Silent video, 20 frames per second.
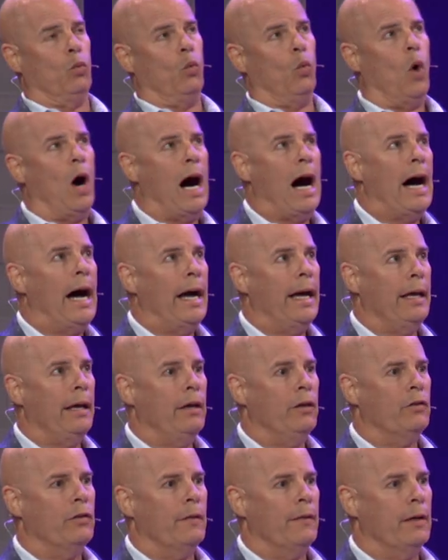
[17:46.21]
Why
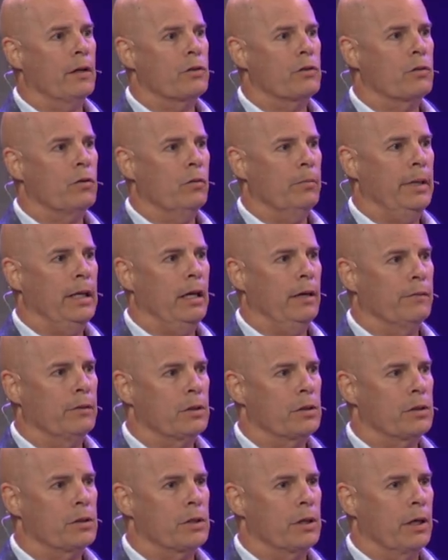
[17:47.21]
is it that so many of
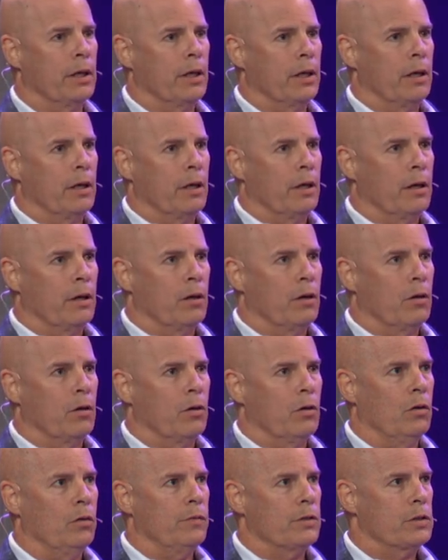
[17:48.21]
us
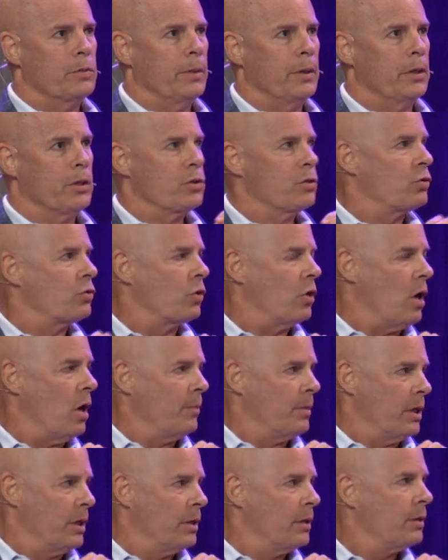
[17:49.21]
who've experienced
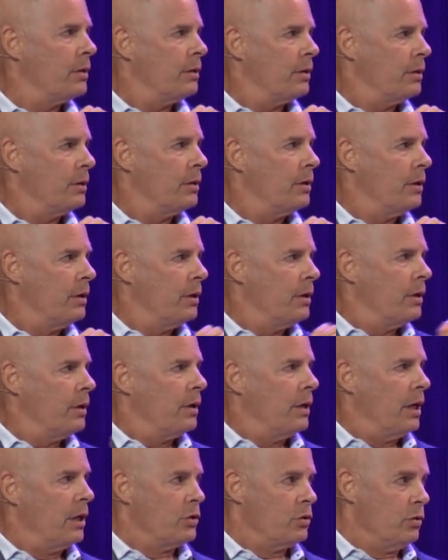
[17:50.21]
trauma, mm.
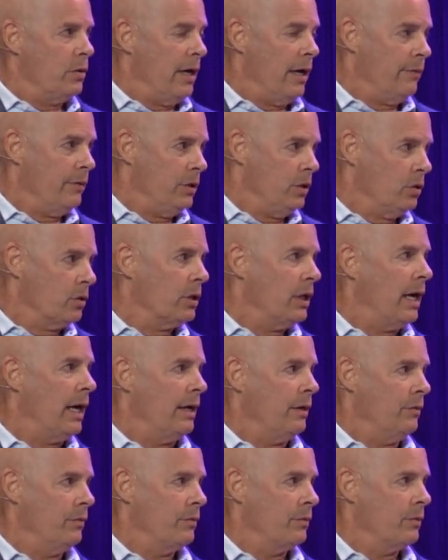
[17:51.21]
as you have in your
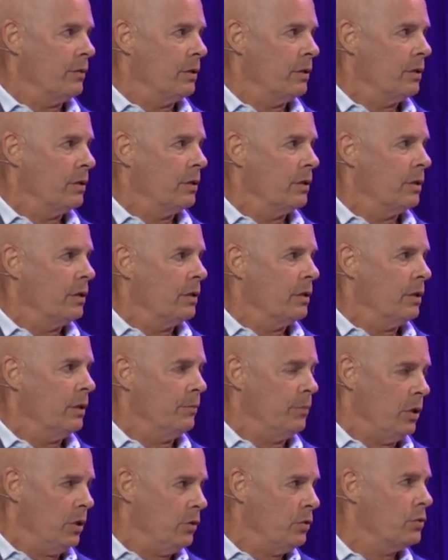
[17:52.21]
life, mm-hmm.
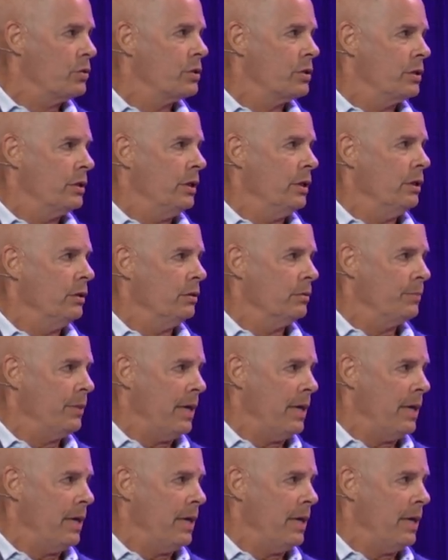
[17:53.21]
abuse in your mm-hmm.